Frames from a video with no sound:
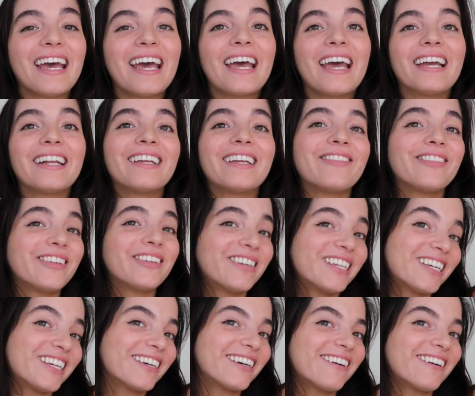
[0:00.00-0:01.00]
and if you
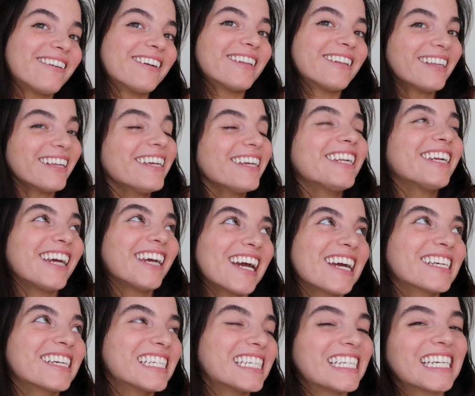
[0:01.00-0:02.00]
want to go a little
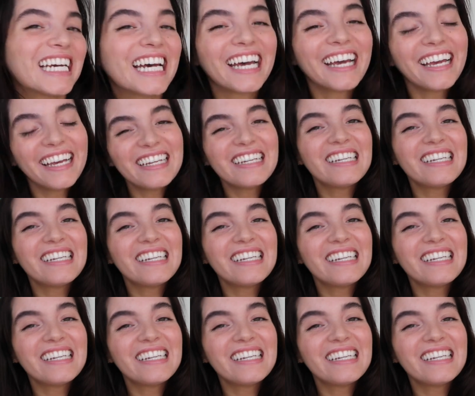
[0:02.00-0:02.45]
extra,